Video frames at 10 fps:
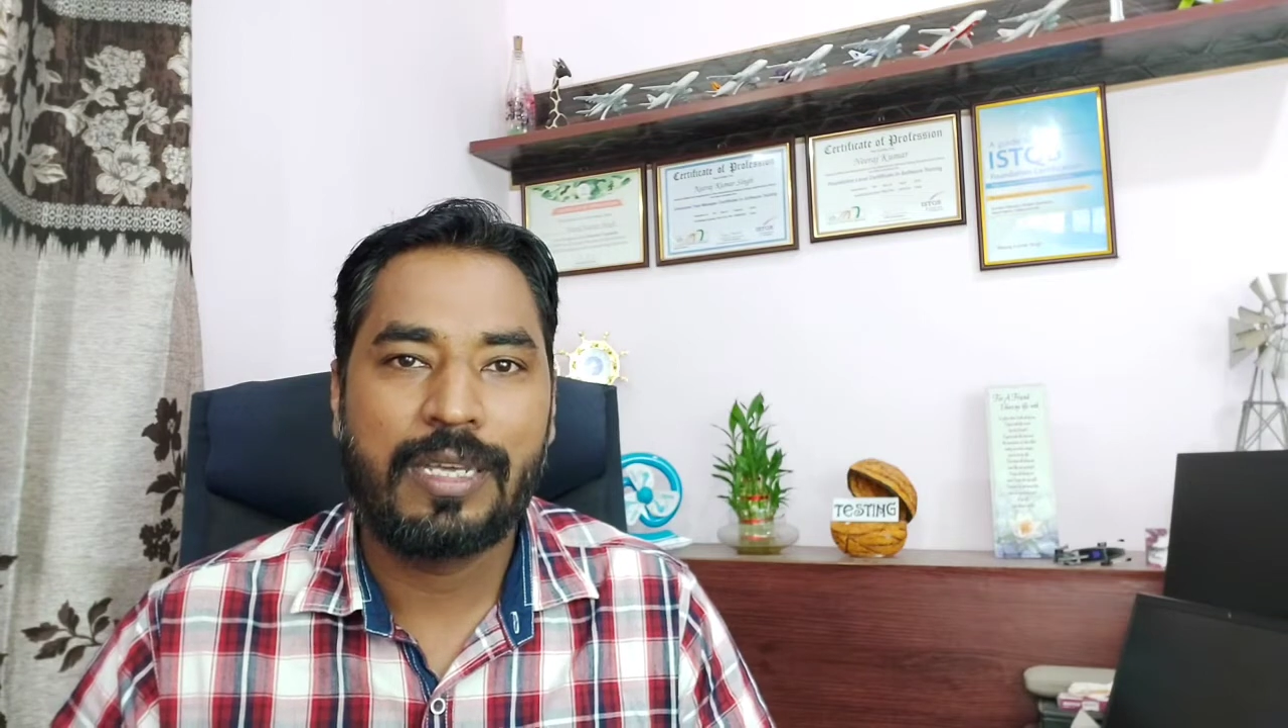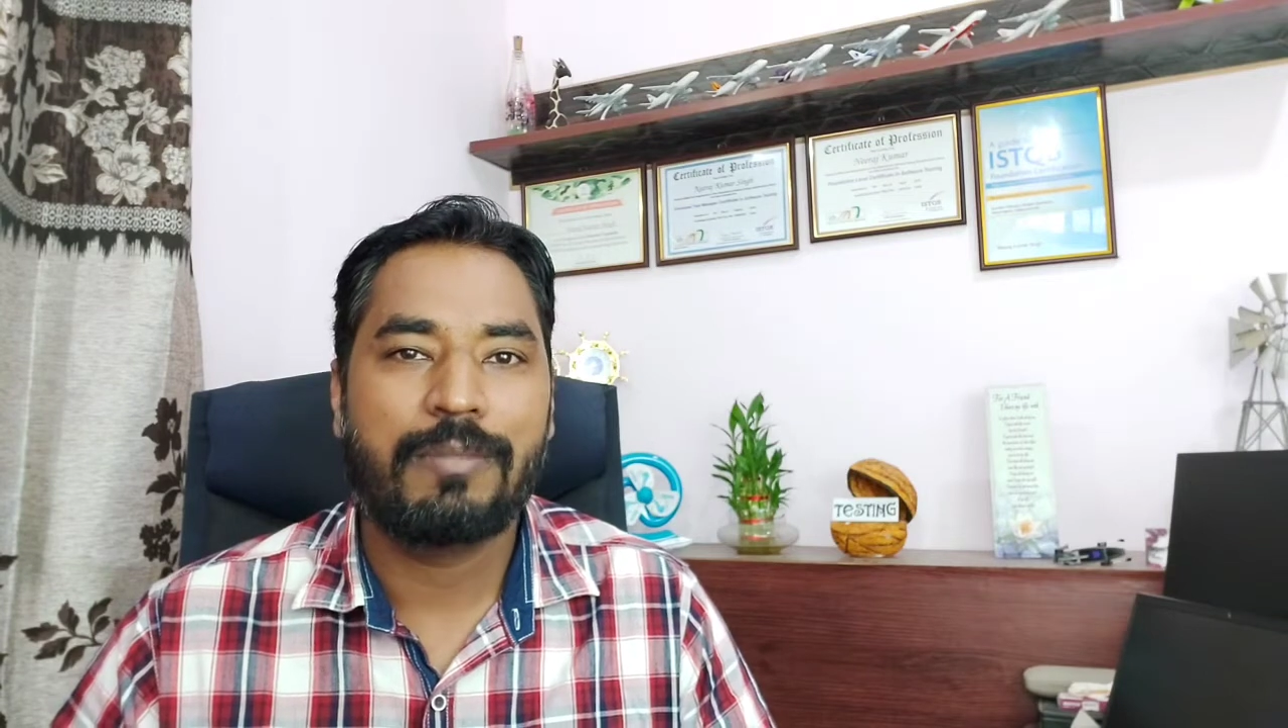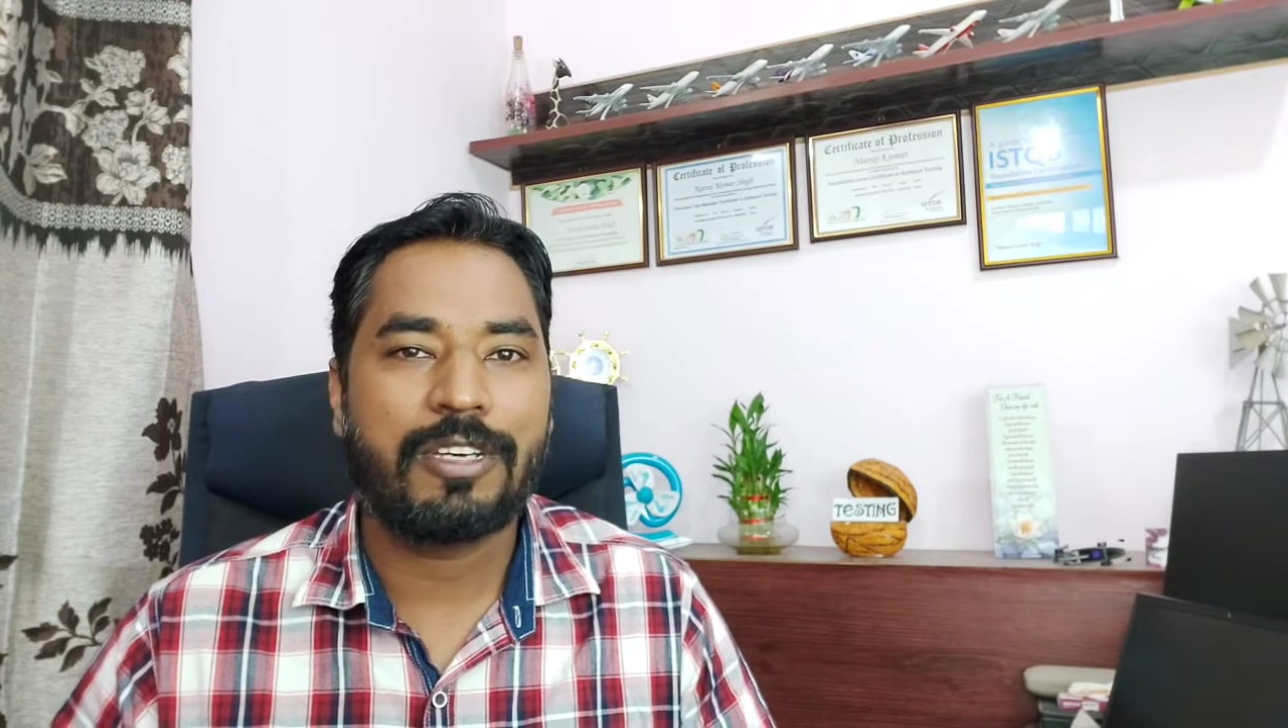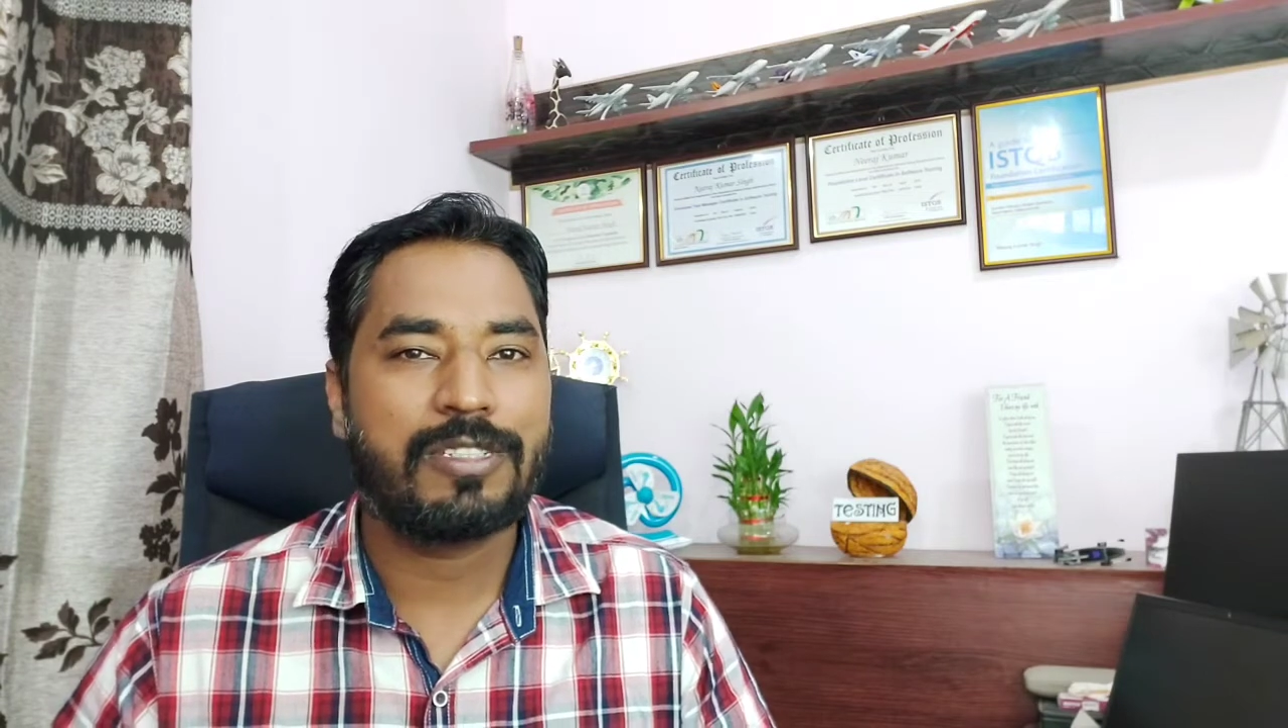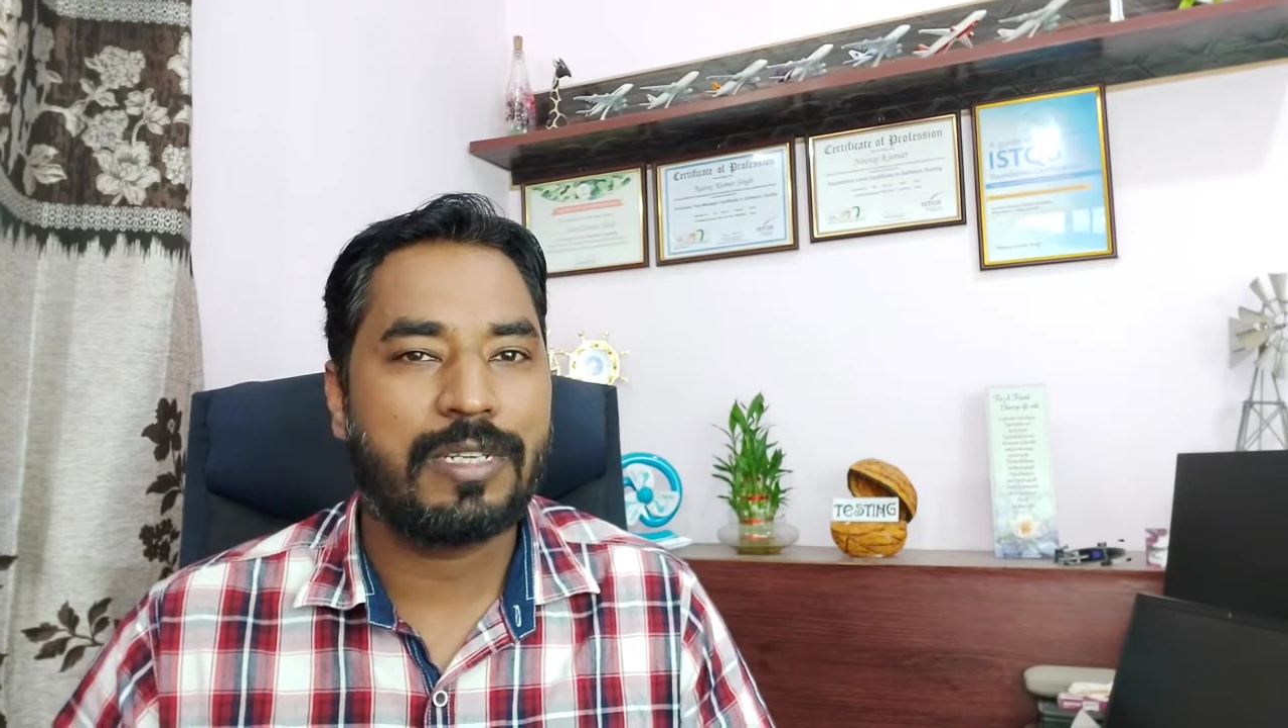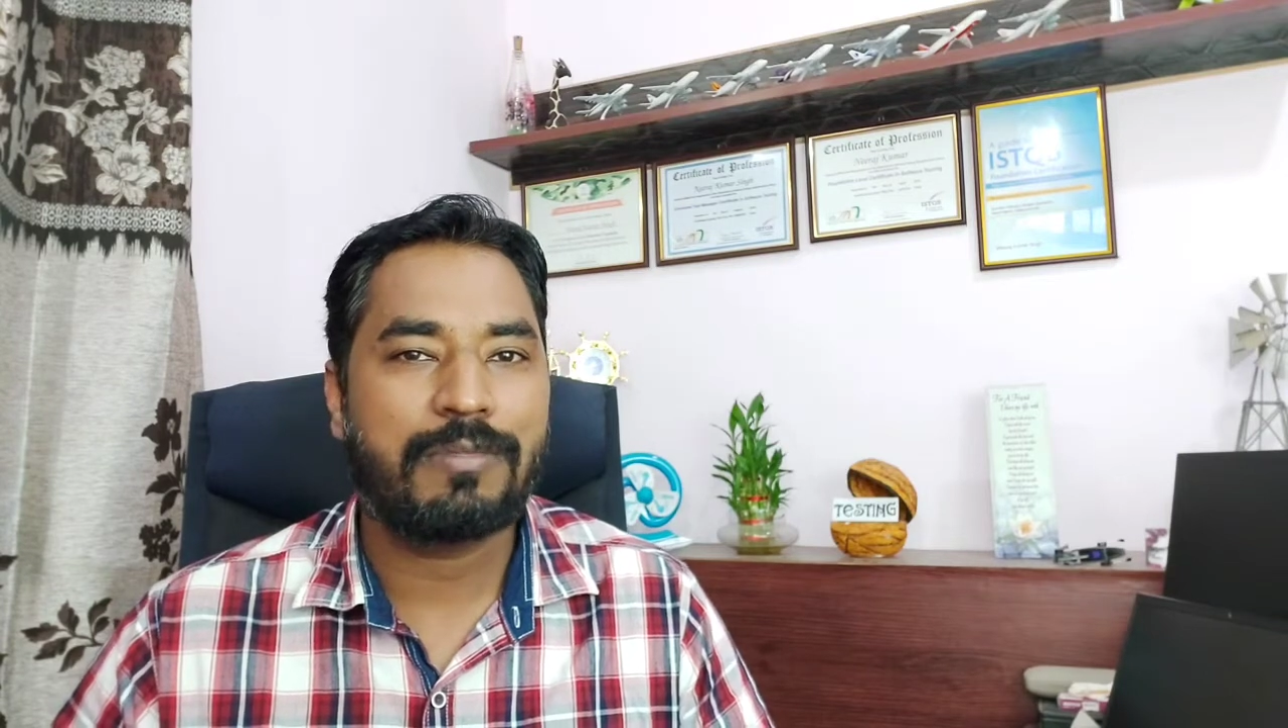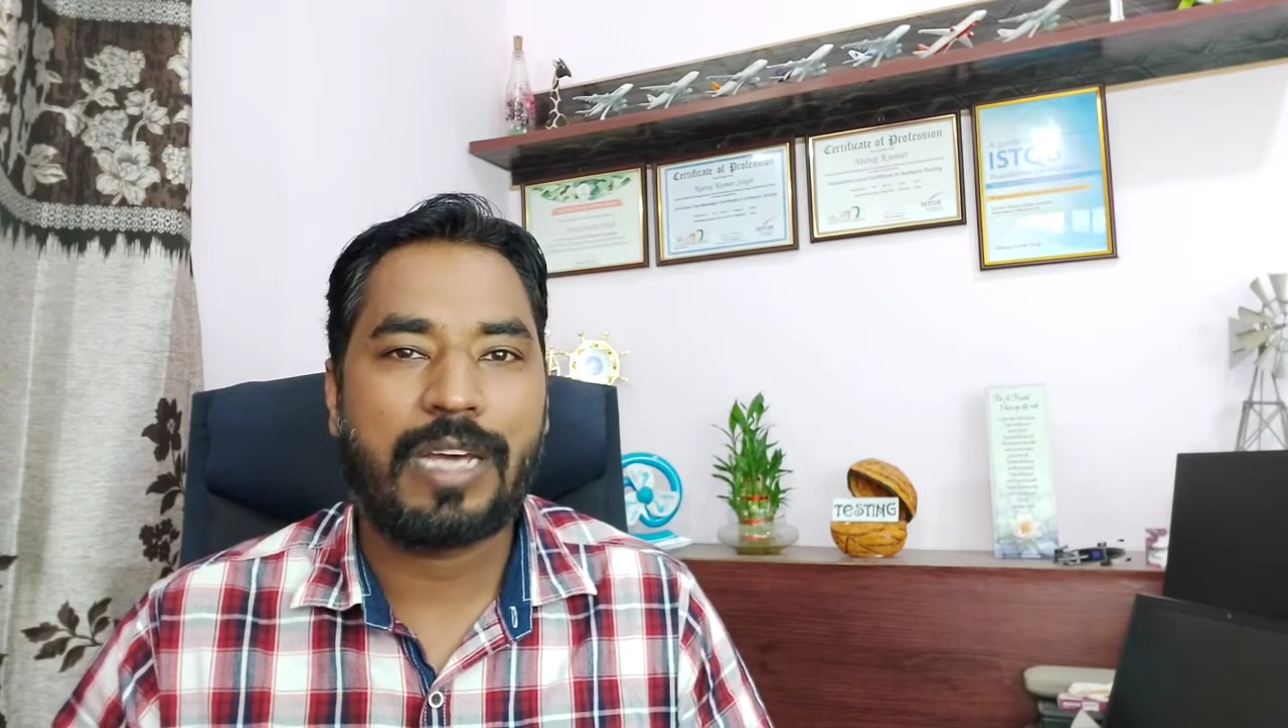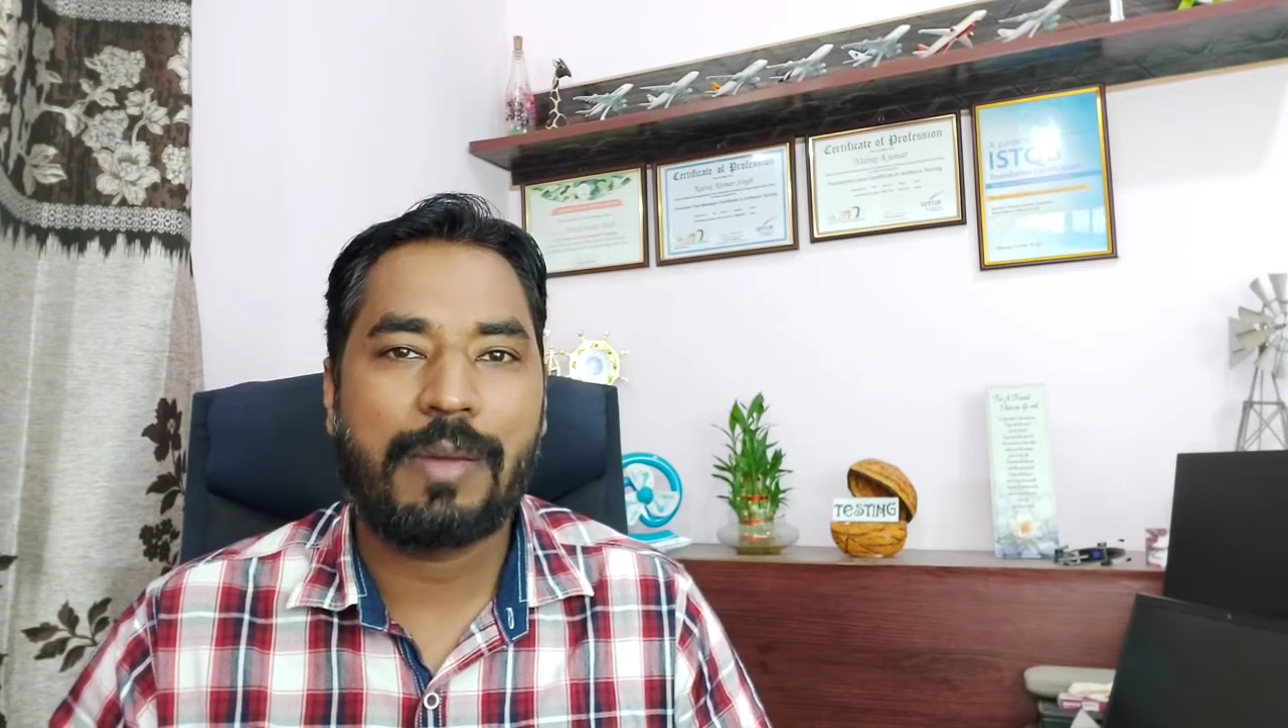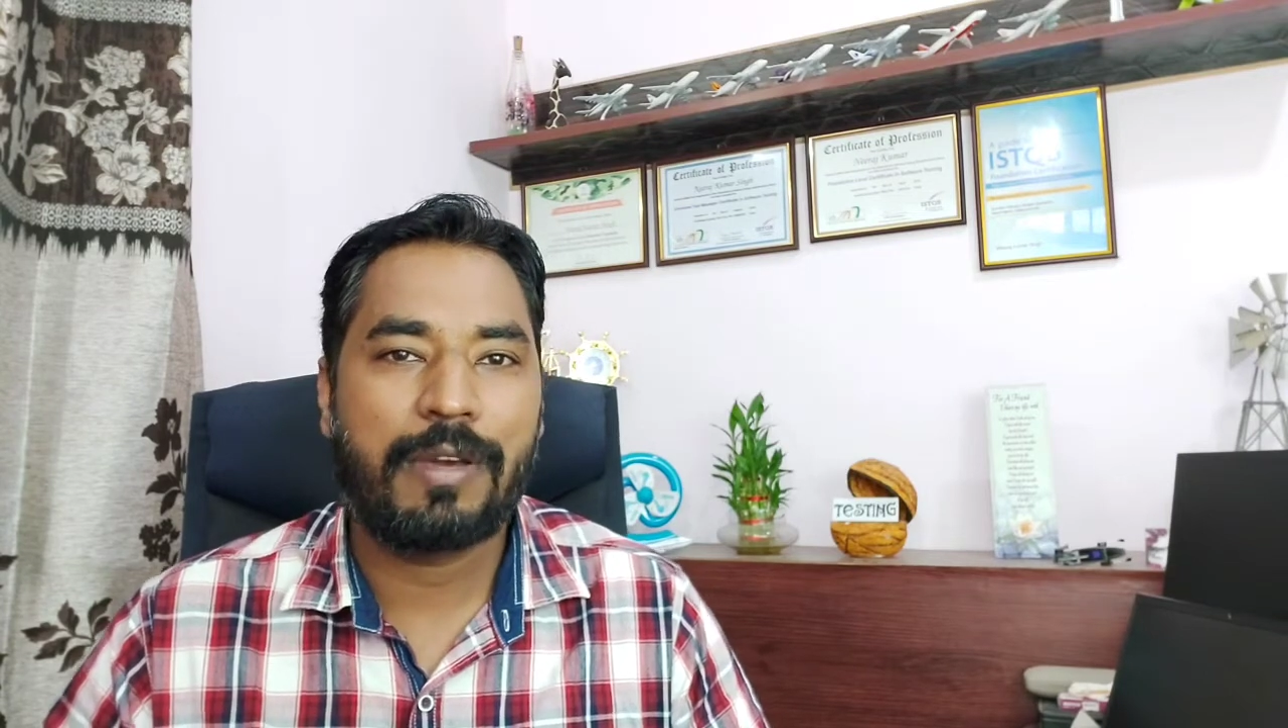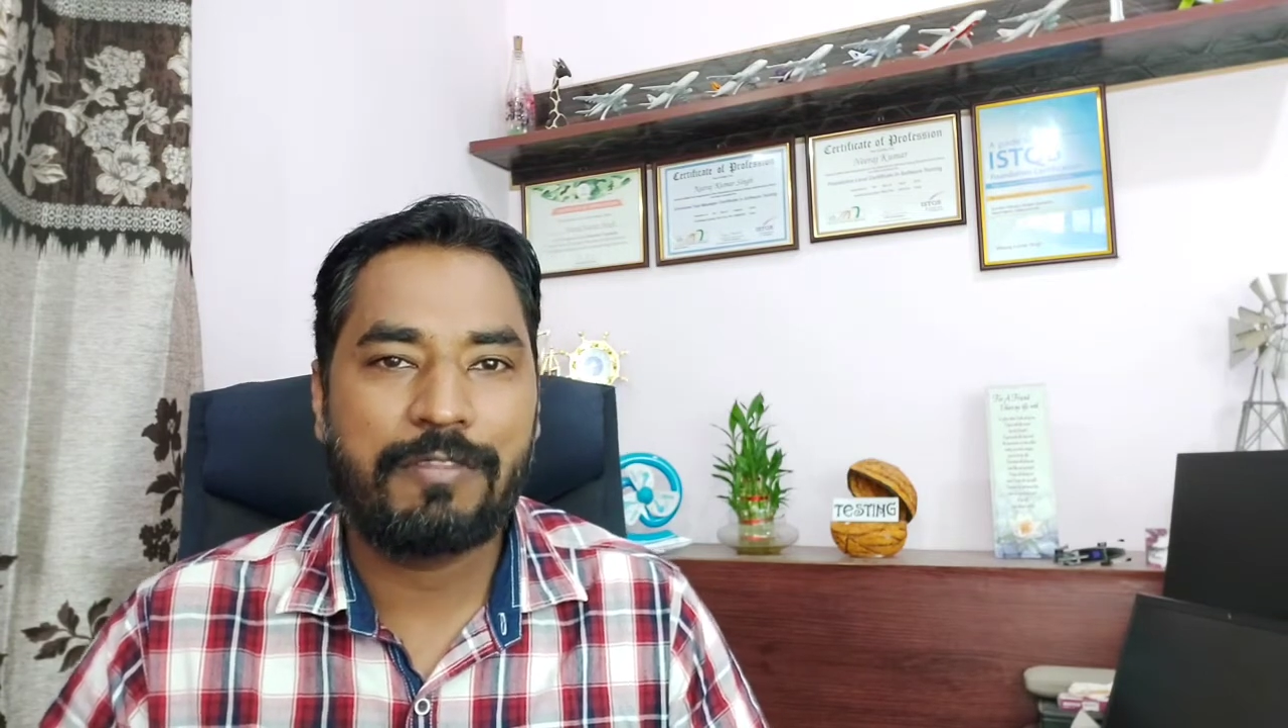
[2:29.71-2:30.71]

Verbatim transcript: because sometimes